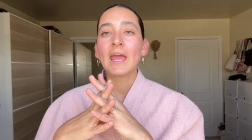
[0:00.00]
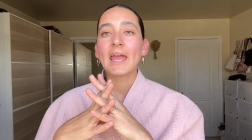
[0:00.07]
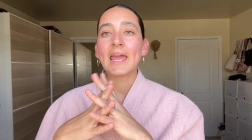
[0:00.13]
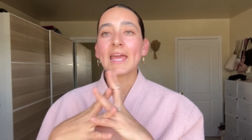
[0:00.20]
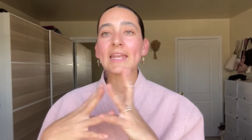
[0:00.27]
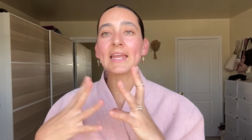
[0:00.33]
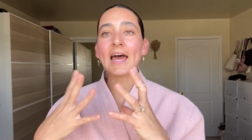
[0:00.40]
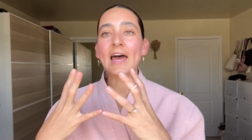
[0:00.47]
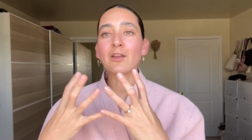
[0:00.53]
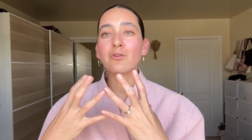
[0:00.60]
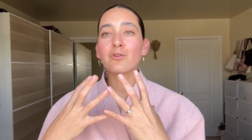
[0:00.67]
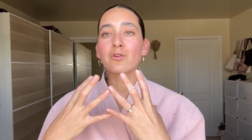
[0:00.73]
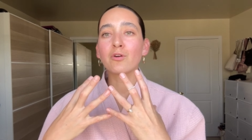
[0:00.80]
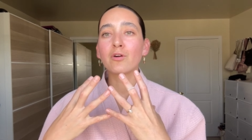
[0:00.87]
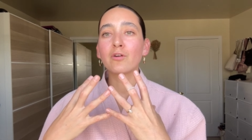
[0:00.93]
And I
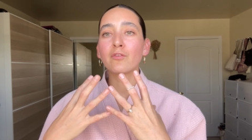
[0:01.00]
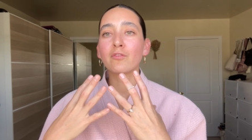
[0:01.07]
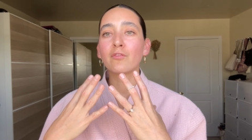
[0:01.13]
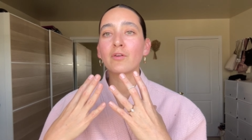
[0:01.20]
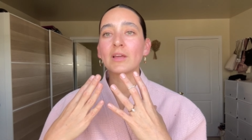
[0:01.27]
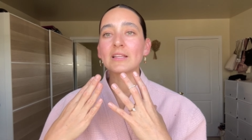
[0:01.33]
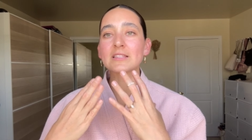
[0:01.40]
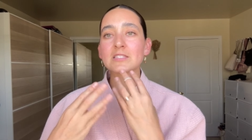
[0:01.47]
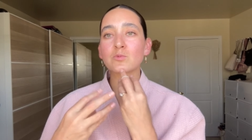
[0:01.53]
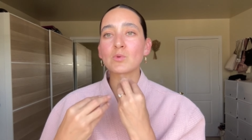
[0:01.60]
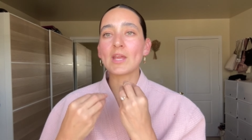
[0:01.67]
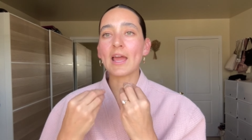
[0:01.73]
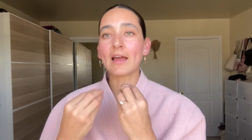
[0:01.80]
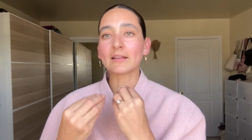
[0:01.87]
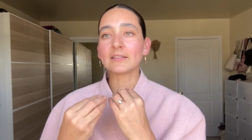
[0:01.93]
don't know if it's
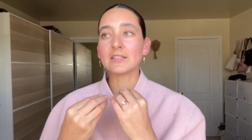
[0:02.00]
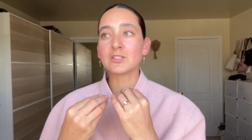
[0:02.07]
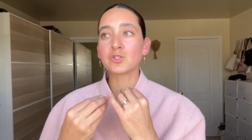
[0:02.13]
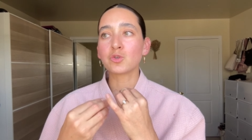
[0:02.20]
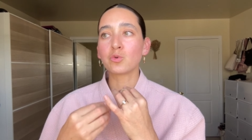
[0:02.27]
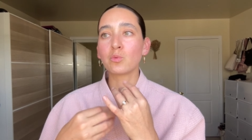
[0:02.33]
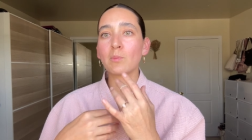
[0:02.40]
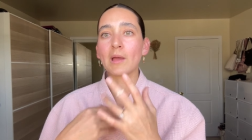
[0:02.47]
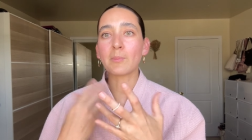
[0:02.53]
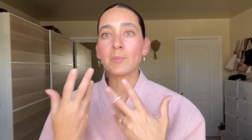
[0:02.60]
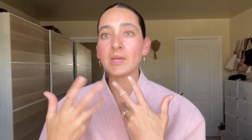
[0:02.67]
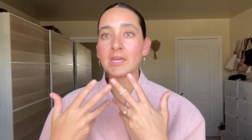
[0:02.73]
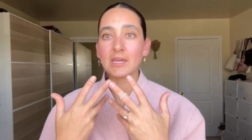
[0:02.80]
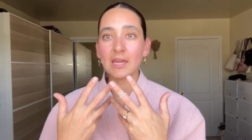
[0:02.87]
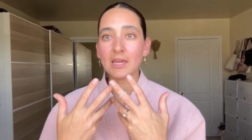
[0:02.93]
reacting to my
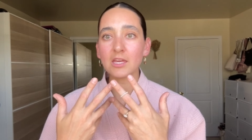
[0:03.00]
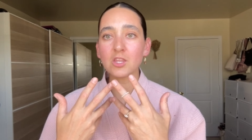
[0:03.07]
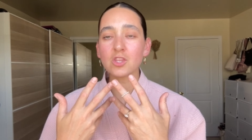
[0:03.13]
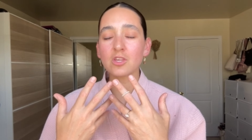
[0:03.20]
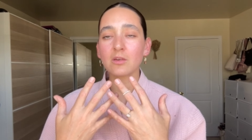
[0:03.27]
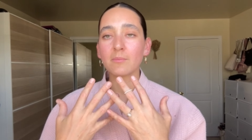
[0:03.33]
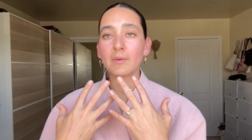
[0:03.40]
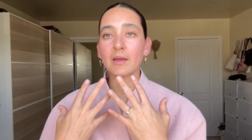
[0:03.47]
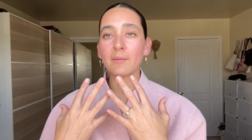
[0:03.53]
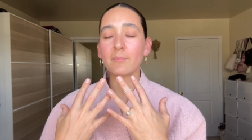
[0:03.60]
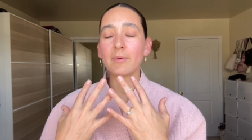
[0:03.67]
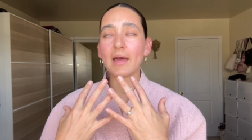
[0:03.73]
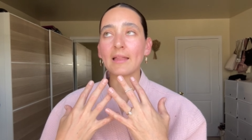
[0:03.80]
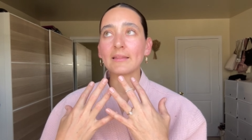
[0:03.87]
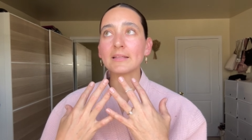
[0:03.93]
pH, my
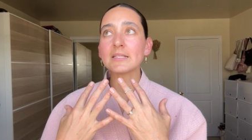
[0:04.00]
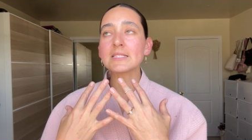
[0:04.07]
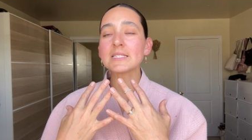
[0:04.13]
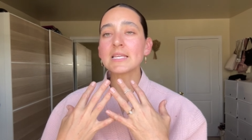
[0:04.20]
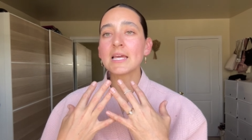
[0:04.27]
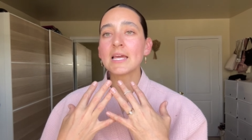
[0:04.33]
balance.